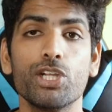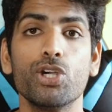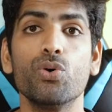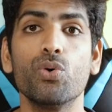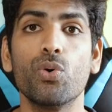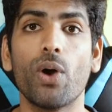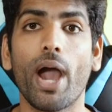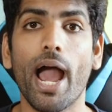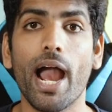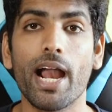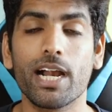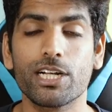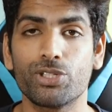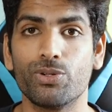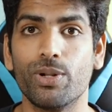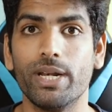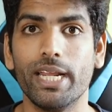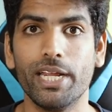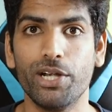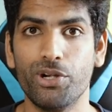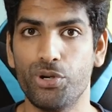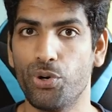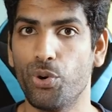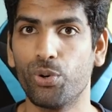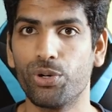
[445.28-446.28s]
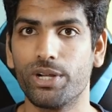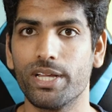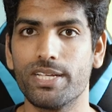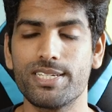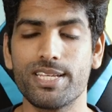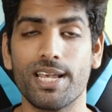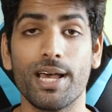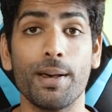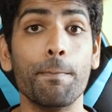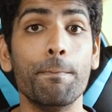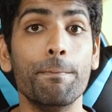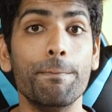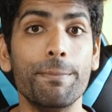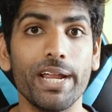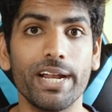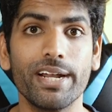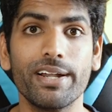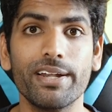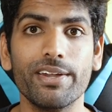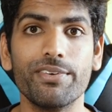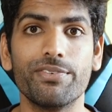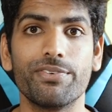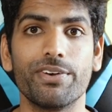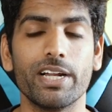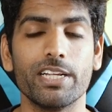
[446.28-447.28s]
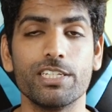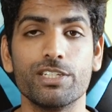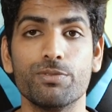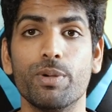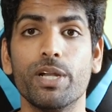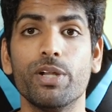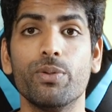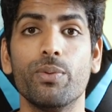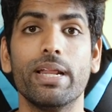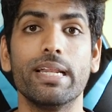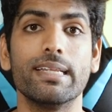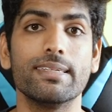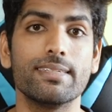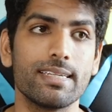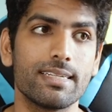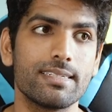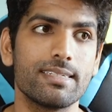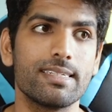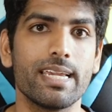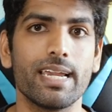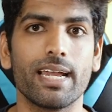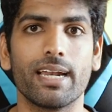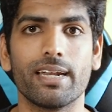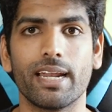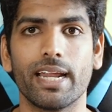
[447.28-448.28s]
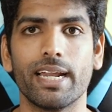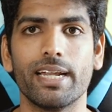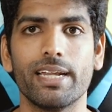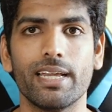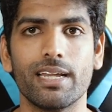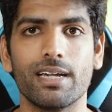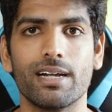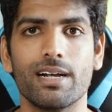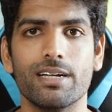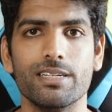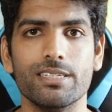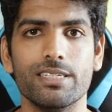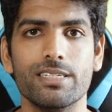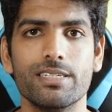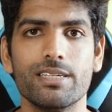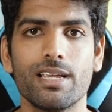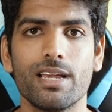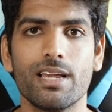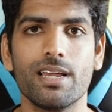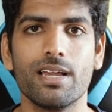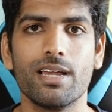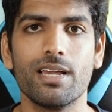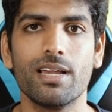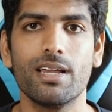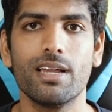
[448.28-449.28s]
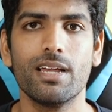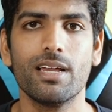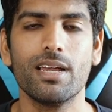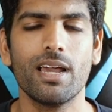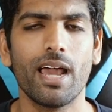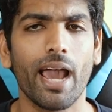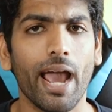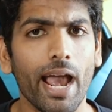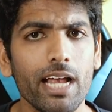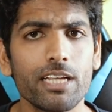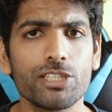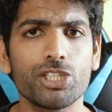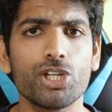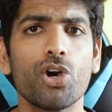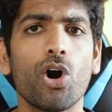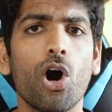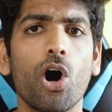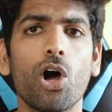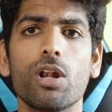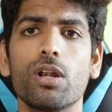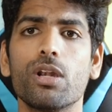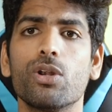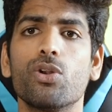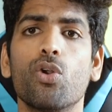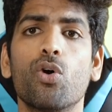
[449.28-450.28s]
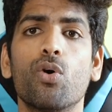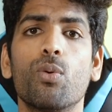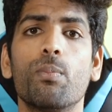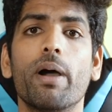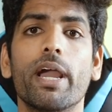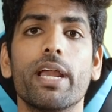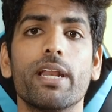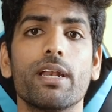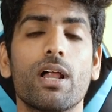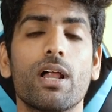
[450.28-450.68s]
you actually notice a big difference between 60 and 90 Hz? As you all know by